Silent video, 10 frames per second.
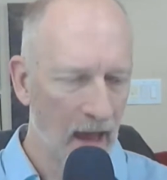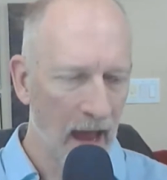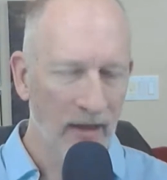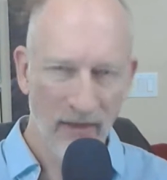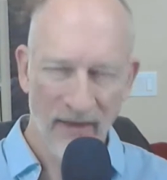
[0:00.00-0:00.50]

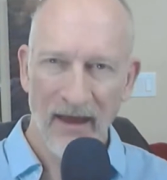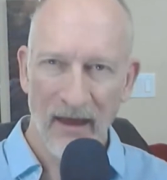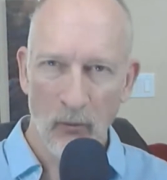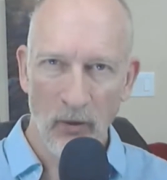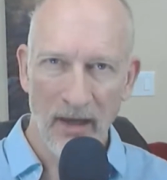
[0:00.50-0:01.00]
I think
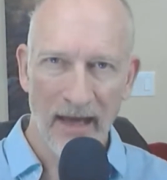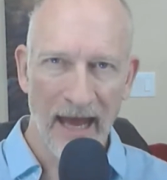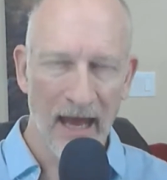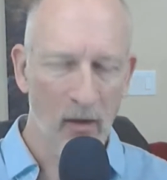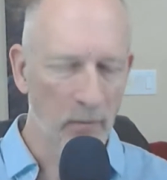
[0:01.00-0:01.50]
it really
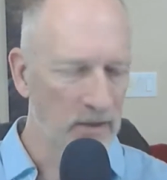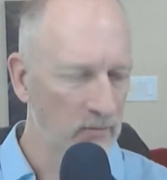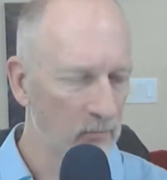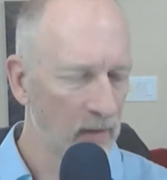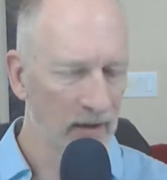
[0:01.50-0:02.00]

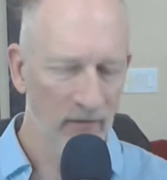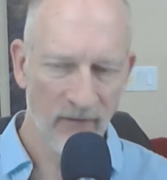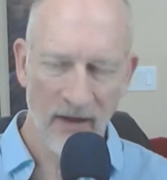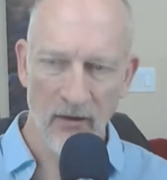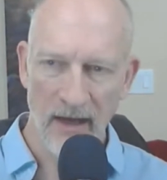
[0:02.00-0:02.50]
helps. My
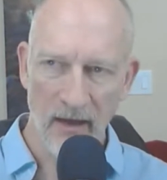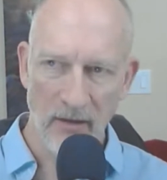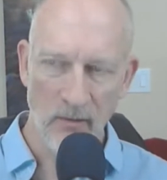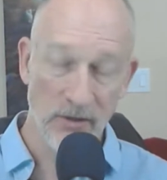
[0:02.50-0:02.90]
fingernails,